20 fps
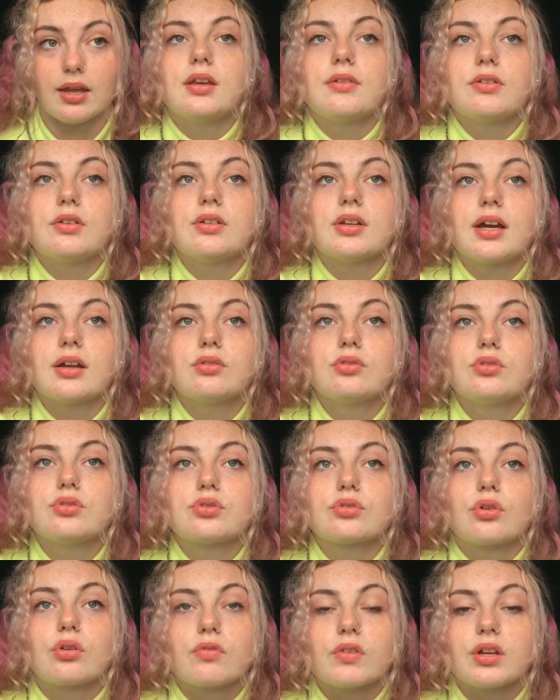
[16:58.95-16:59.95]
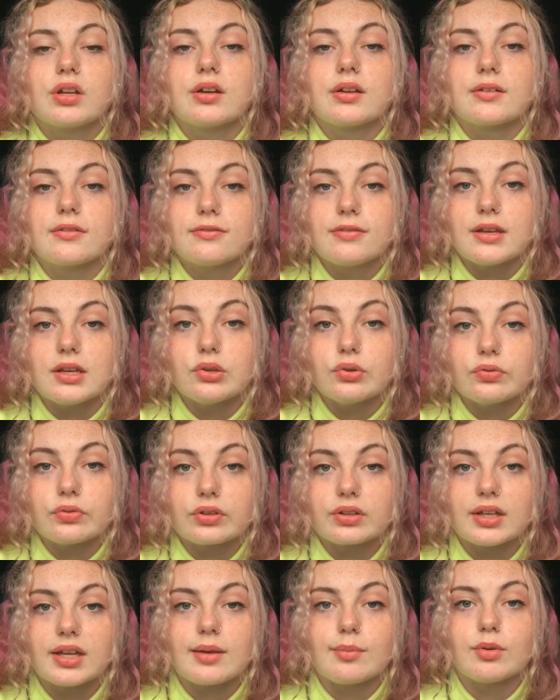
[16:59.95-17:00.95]
If your tattoos are already going to fade over
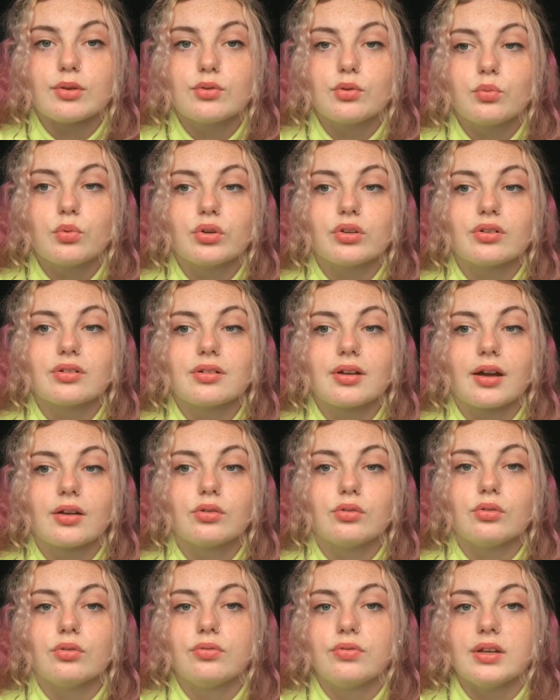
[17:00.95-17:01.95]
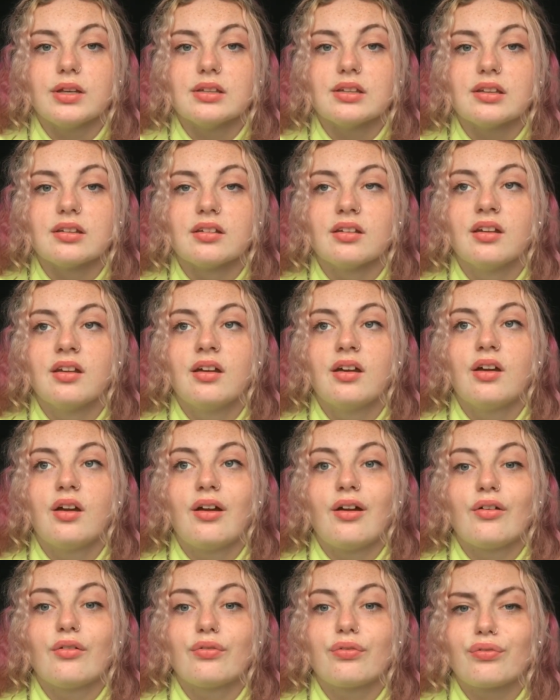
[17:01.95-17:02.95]
time, you don't want your tattoo fading
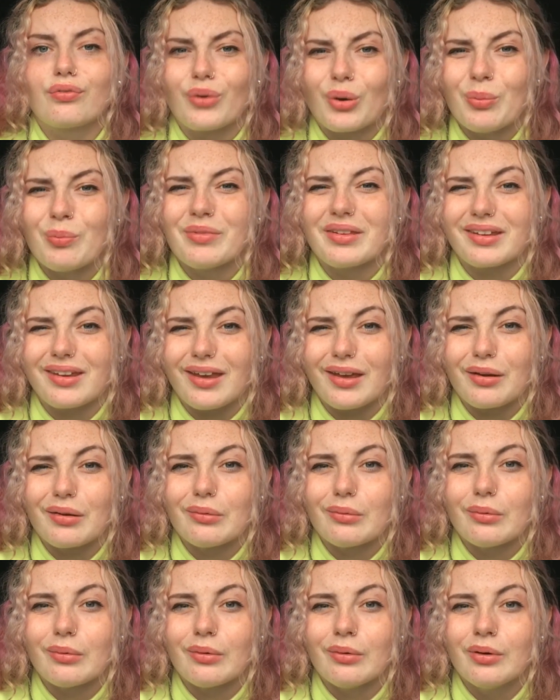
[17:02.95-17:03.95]
from the get-go.